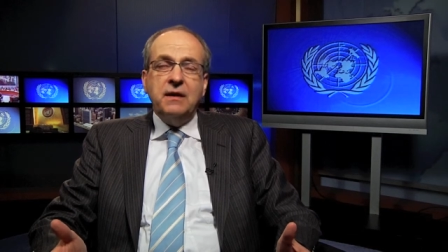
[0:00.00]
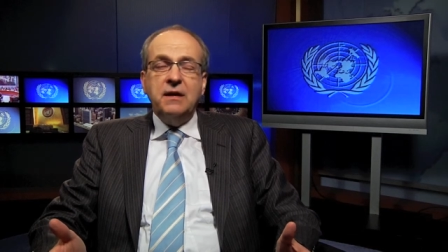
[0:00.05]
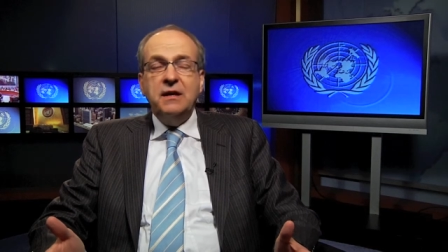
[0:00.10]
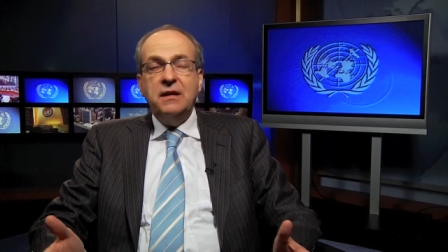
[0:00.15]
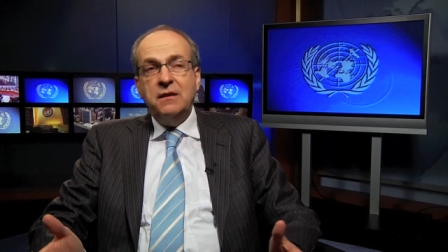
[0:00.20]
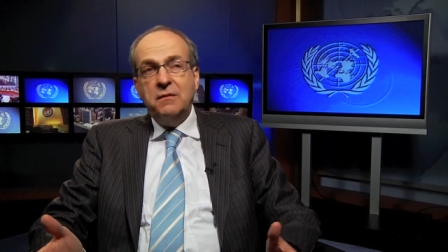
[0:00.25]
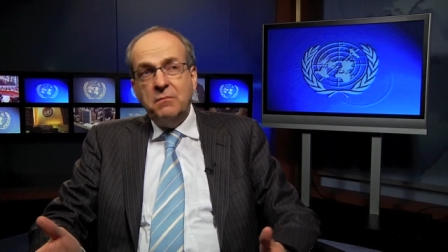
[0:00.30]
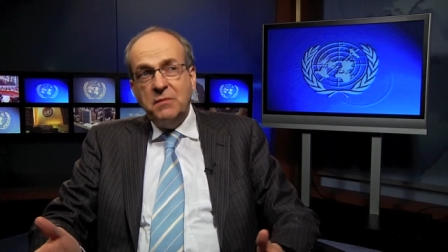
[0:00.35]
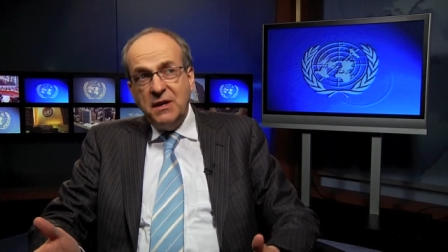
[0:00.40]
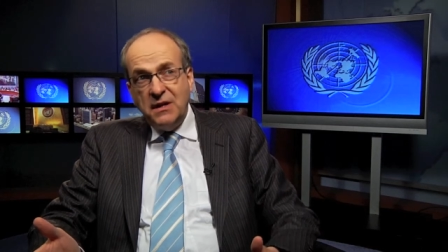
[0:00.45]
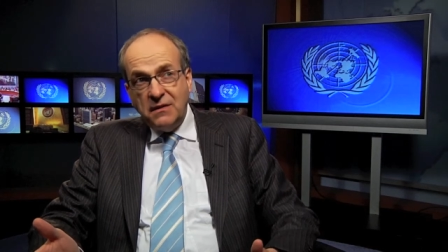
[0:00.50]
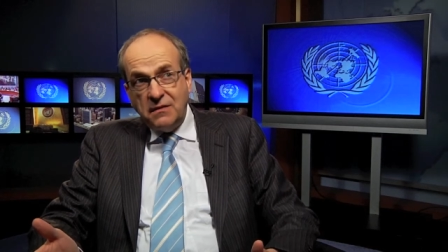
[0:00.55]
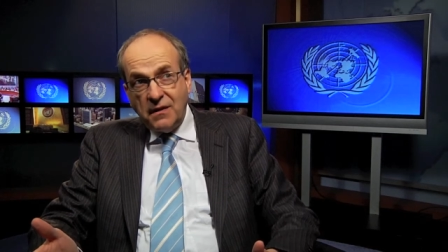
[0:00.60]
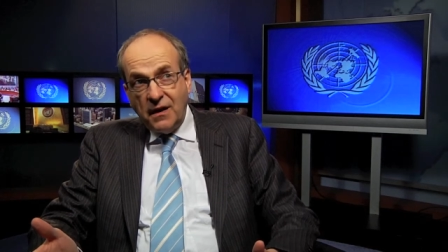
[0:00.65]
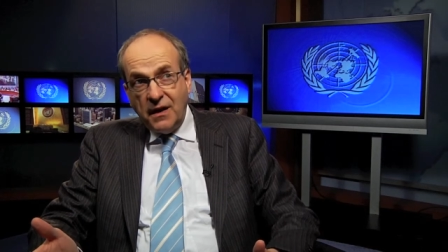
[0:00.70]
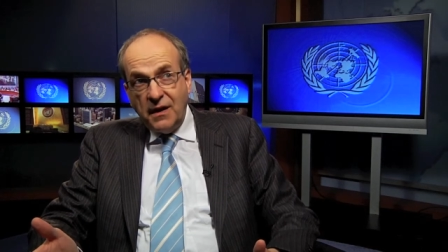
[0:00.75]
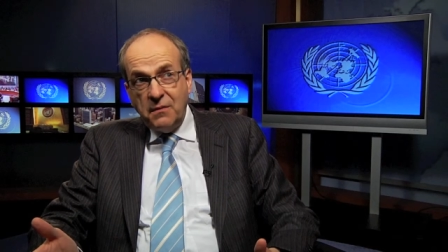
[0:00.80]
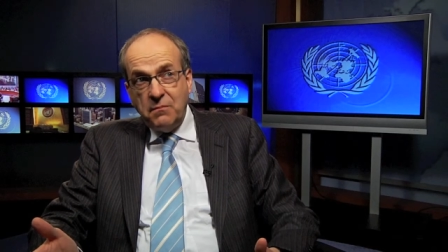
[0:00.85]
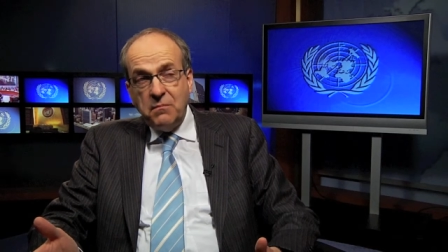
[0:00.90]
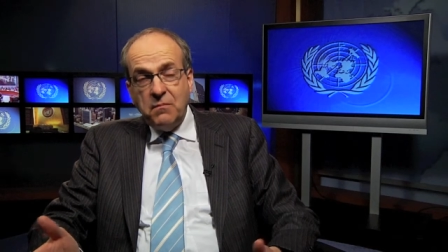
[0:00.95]
In the
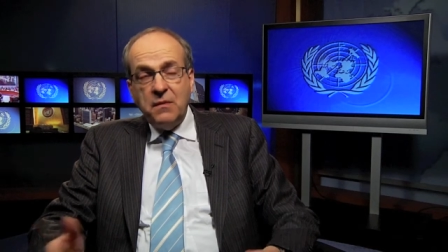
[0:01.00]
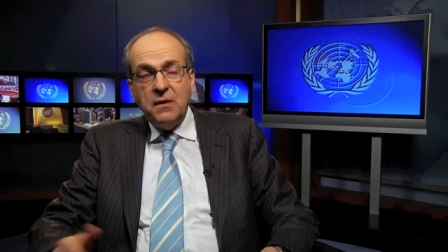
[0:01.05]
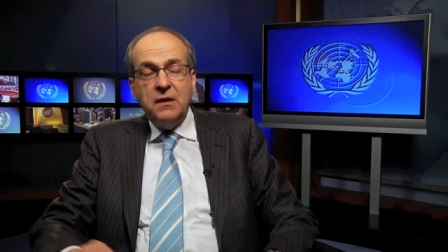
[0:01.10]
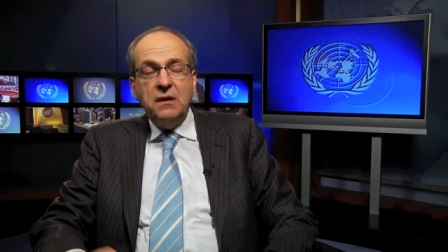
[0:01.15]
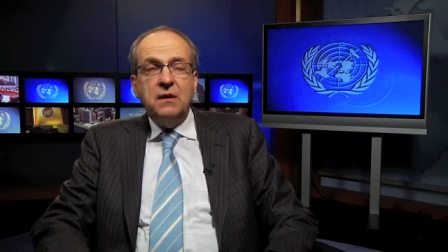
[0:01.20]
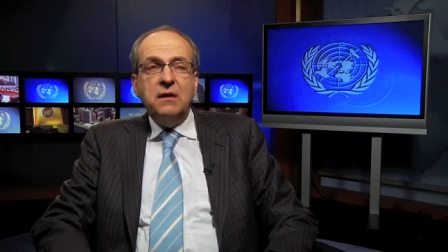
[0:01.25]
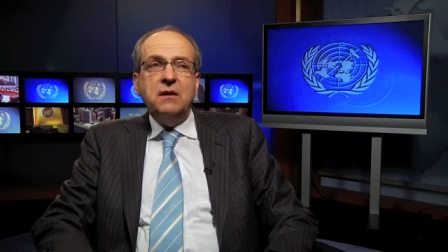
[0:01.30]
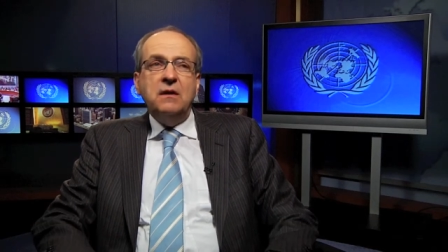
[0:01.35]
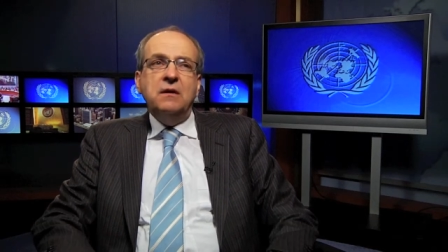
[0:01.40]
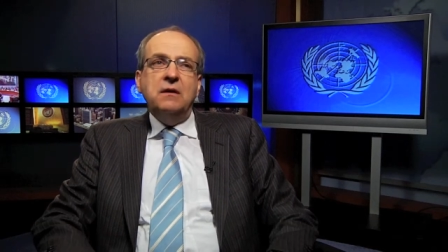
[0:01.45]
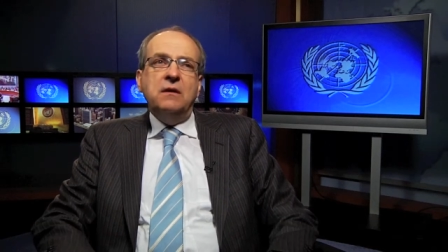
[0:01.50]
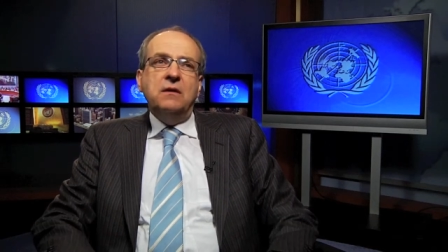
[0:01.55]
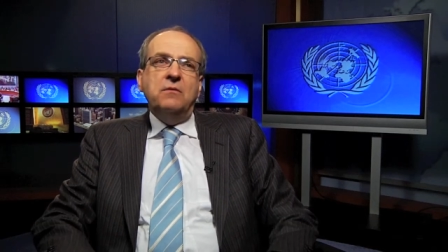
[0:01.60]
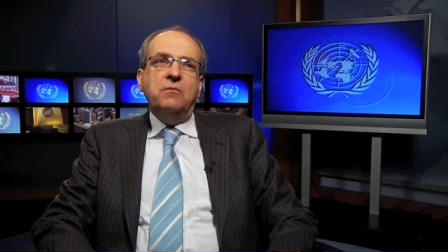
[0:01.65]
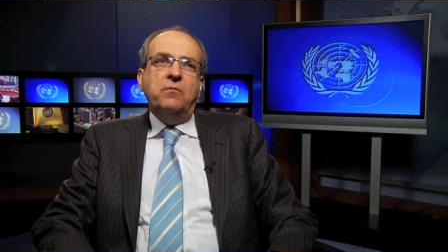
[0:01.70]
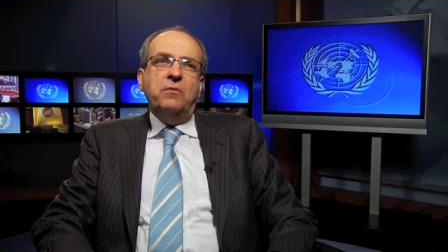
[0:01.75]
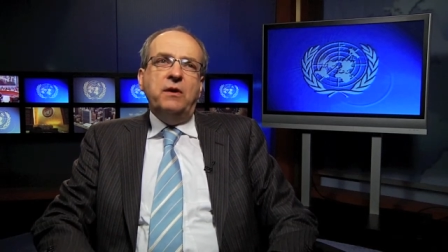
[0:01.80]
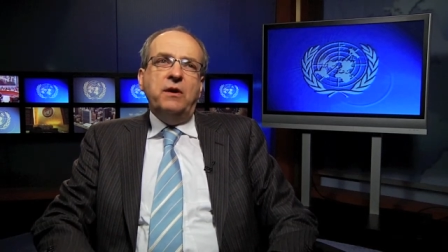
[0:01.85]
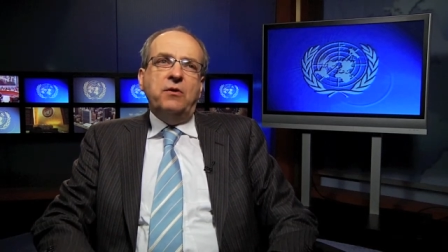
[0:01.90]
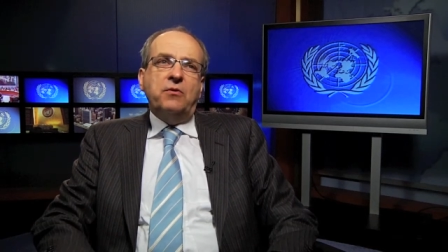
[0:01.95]
meantime,
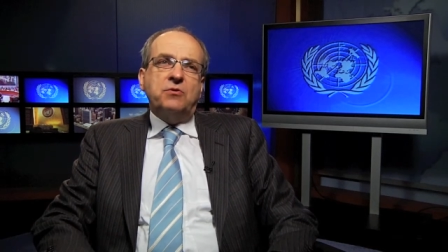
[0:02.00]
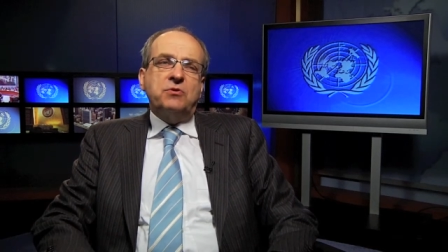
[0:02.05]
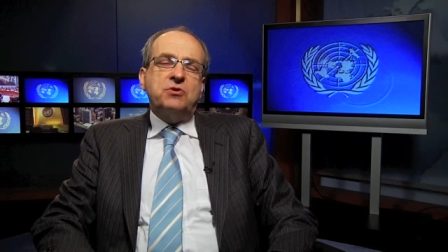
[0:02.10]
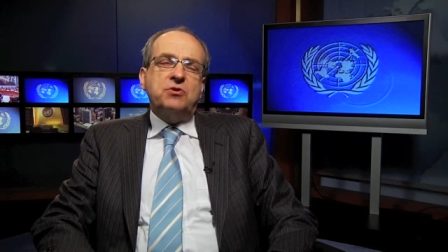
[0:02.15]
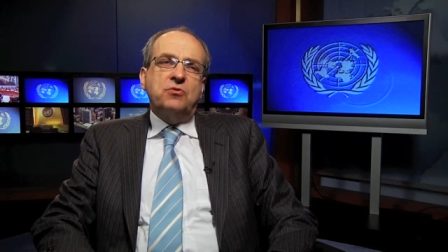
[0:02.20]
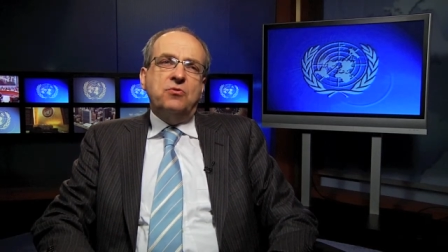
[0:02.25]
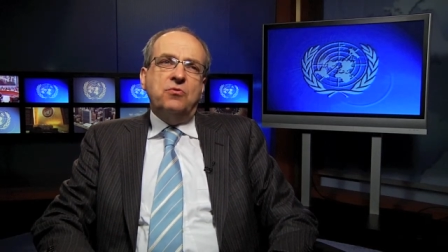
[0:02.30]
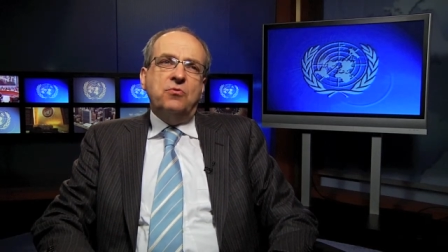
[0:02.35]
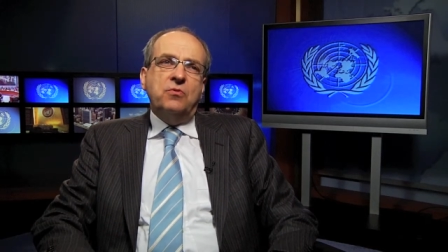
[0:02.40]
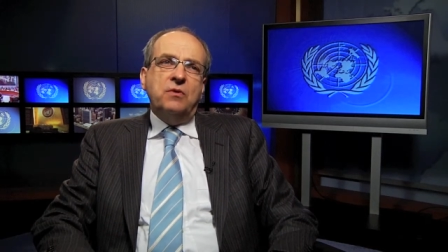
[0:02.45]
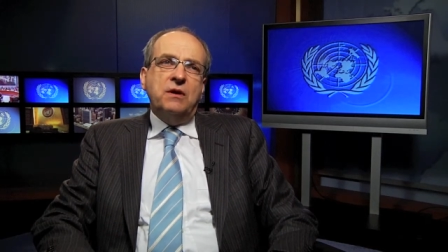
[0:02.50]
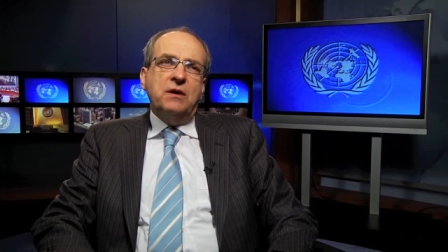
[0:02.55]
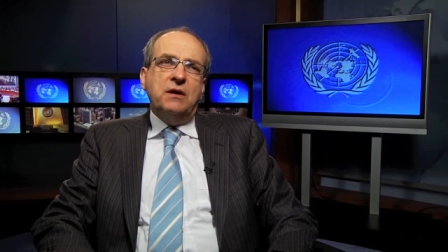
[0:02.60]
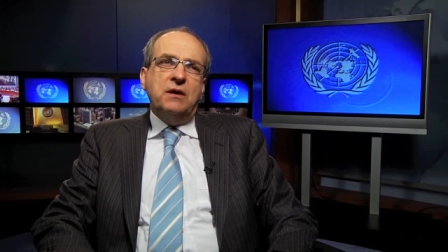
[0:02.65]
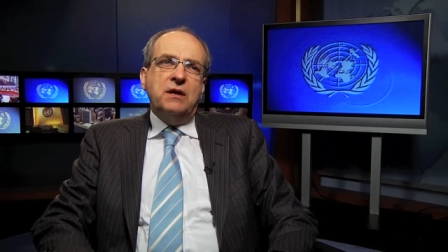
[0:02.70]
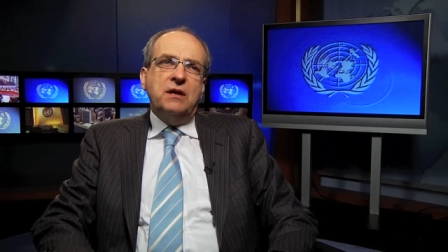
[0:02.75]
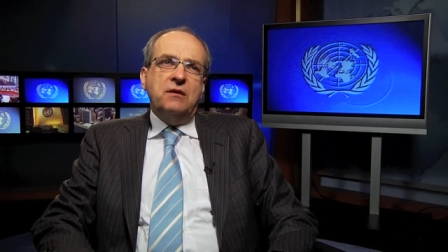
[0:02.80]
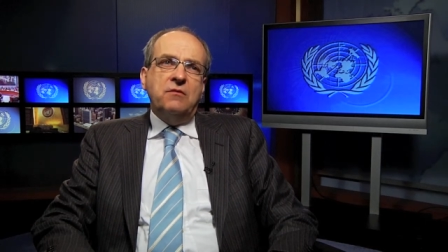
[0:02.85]
we also uh,